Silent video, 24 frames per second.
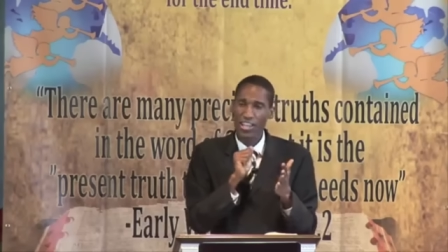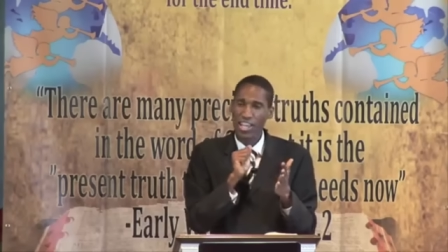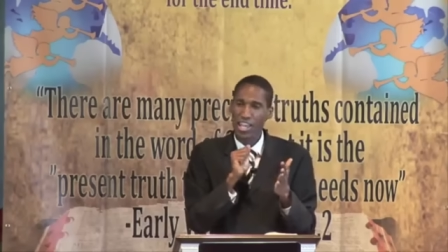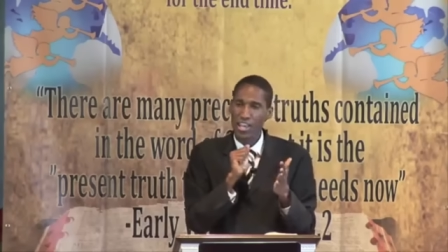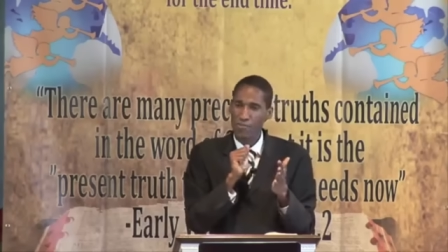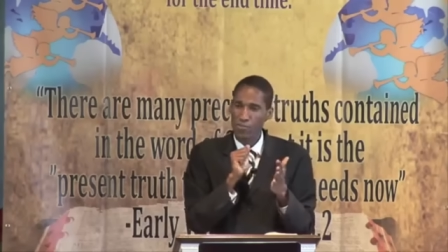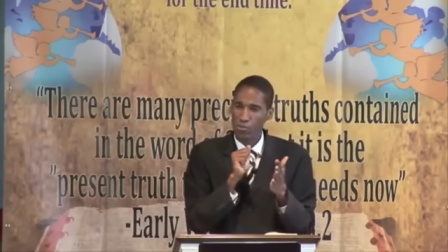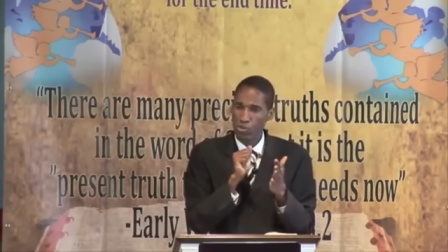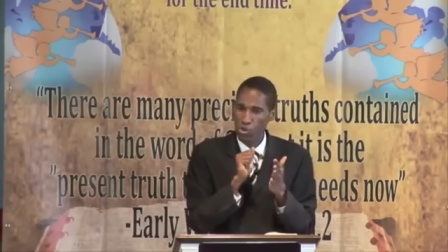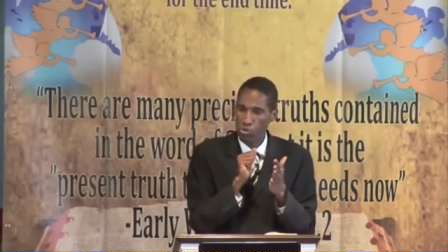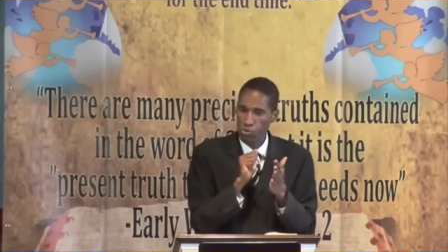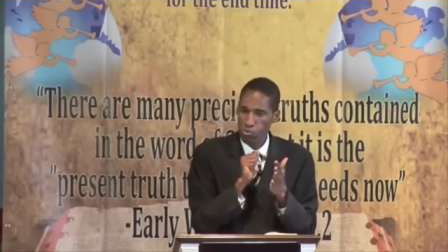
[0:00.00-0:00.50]

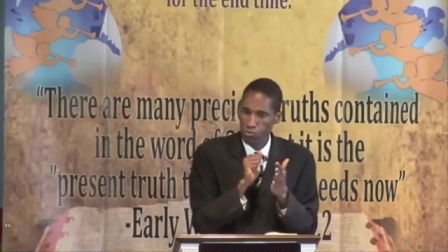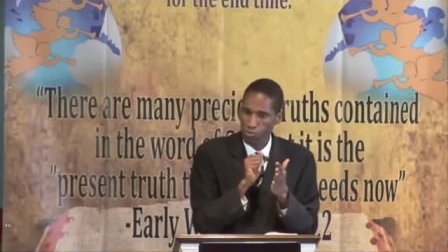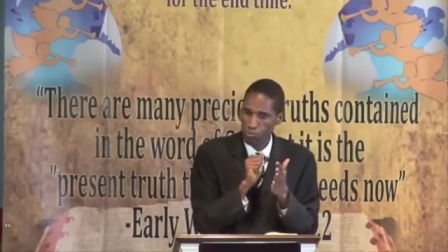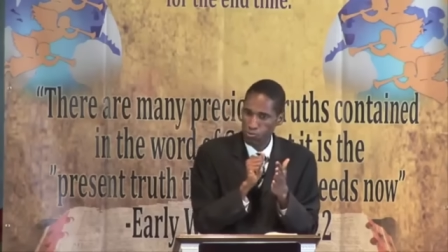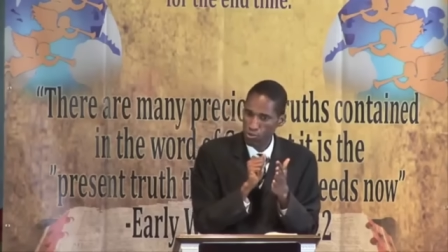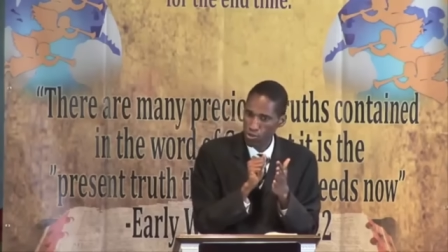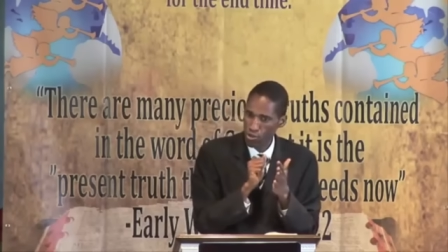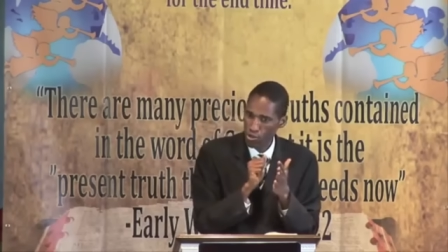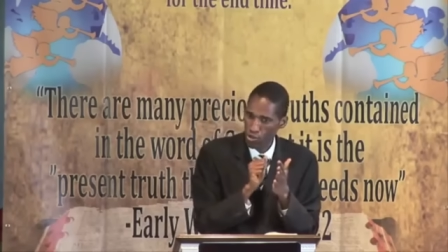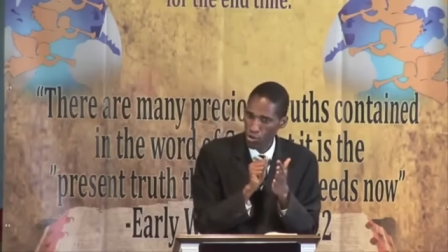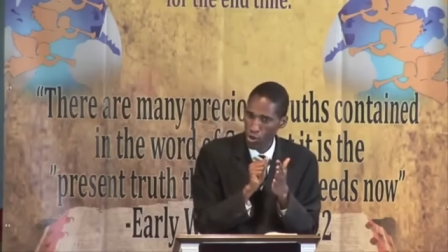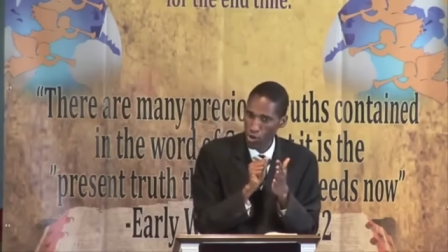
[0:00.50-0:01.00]
give to,
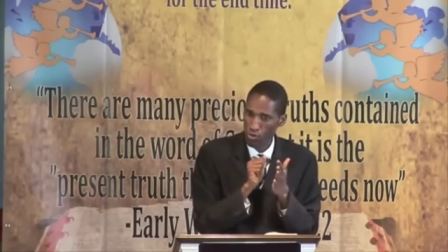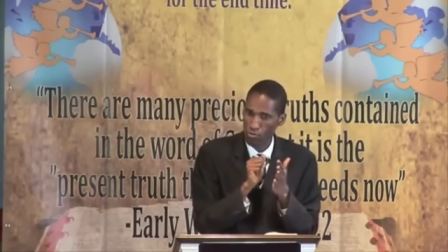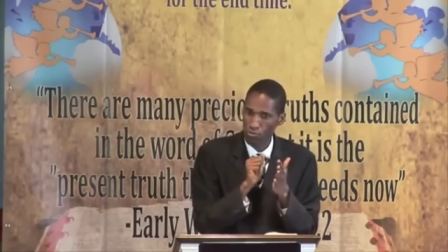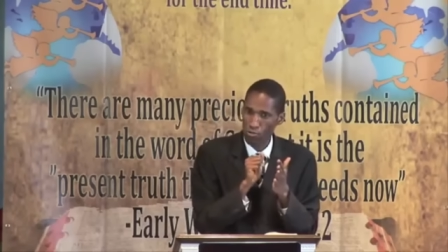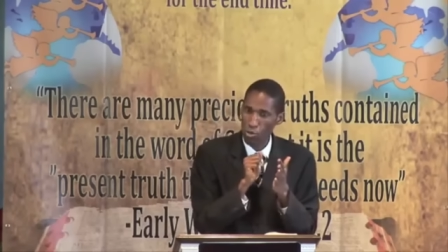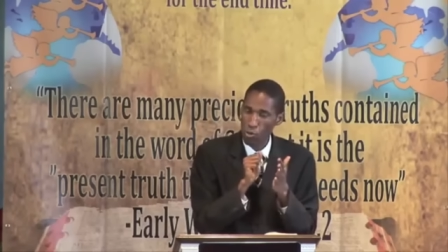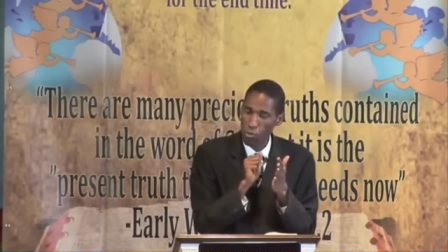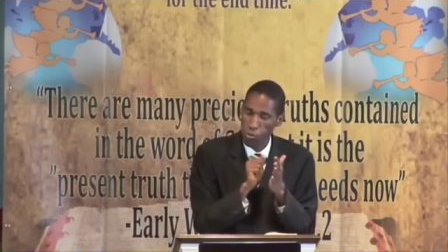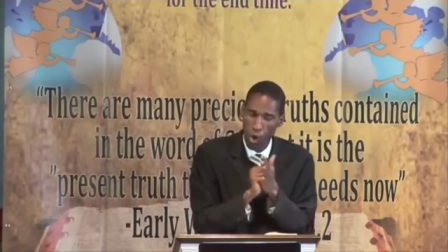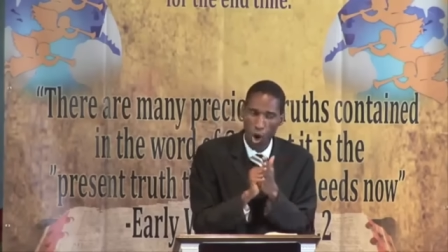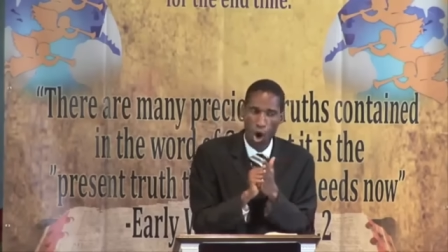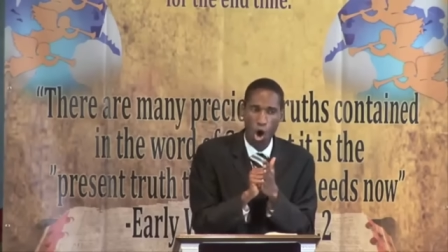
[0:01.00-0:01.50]
so,
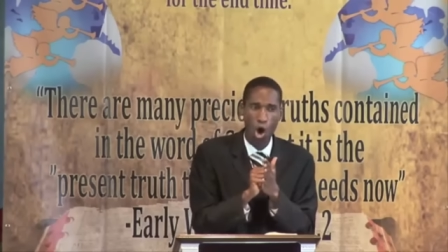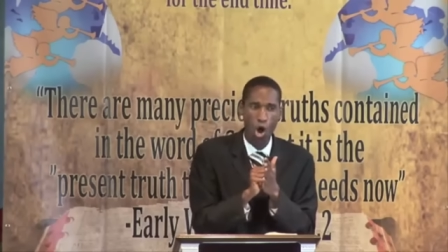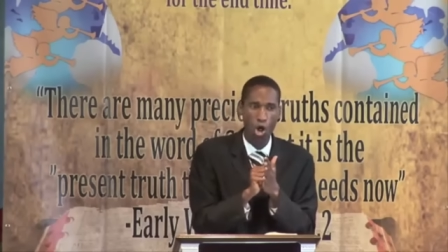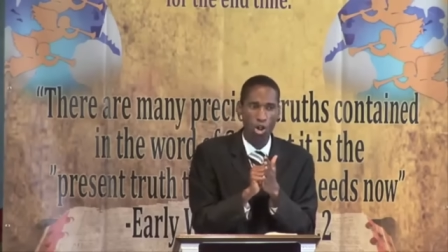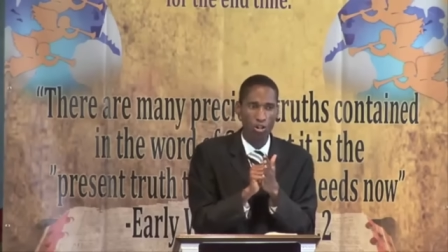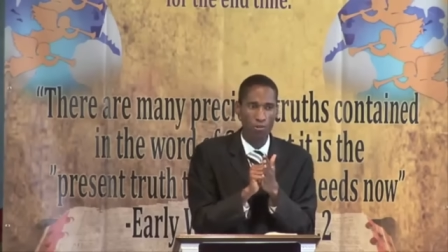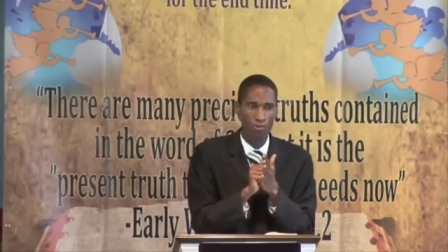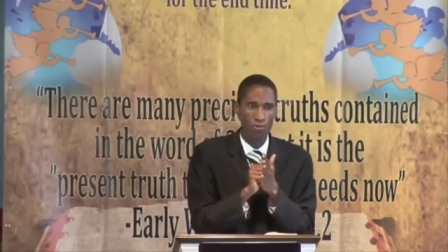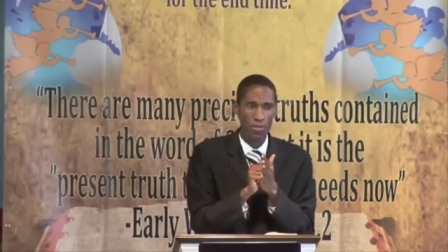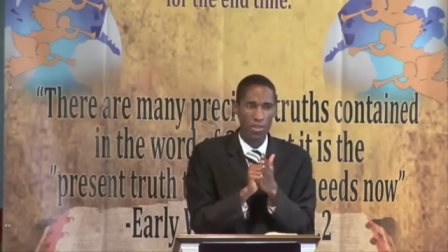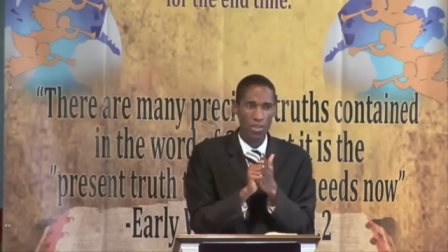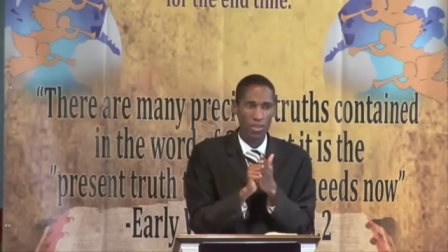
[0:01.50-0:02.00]
to
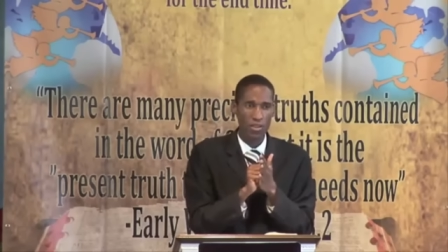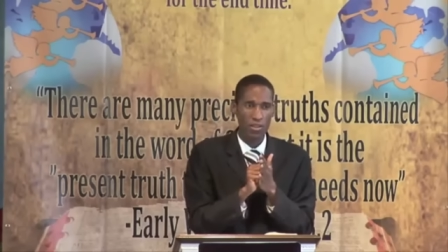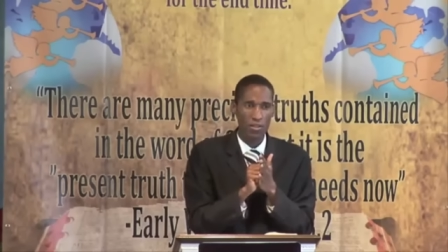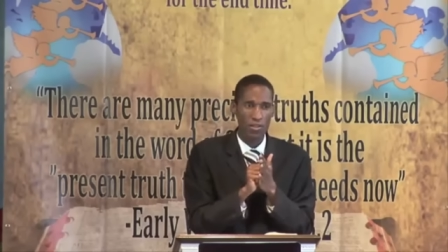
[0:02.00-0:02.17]
Paul?